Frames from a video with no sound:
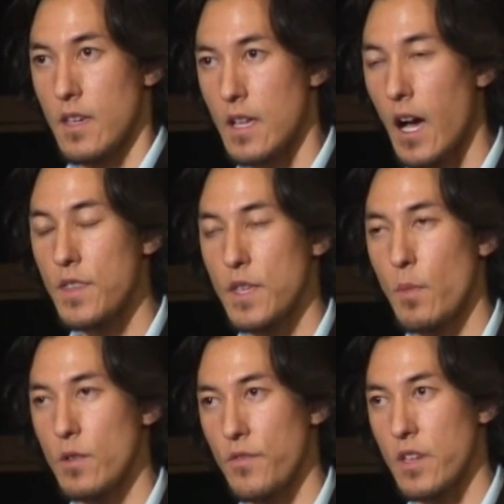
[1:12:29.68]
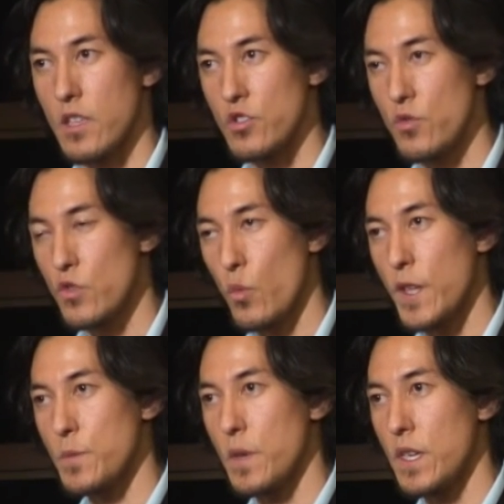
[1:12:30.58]
Gandhi and Martin Luther King Jr.
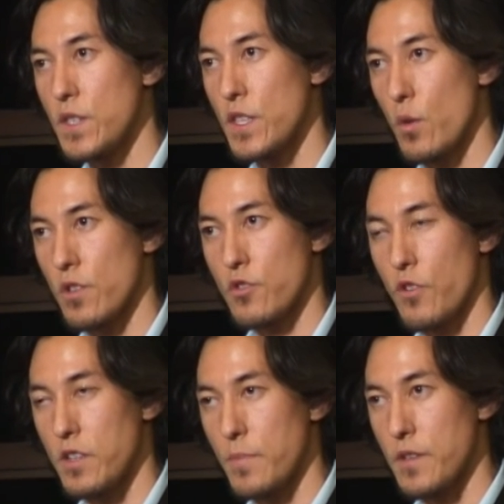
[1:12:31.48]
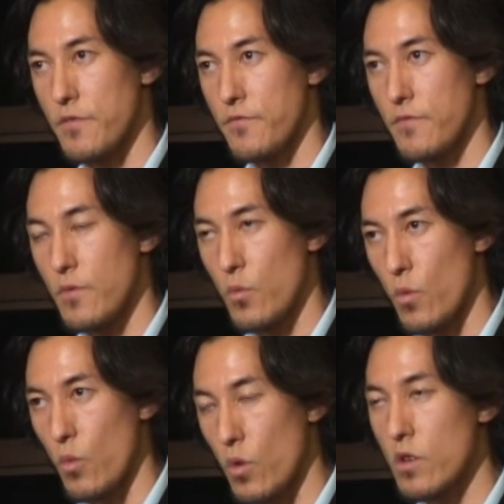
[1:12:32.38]
waged peace in order to create a better
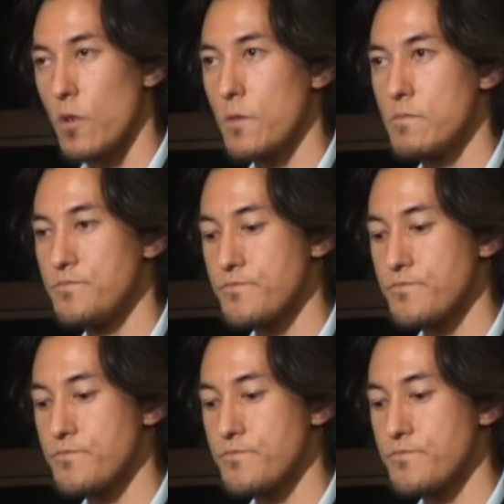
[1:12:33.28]
world,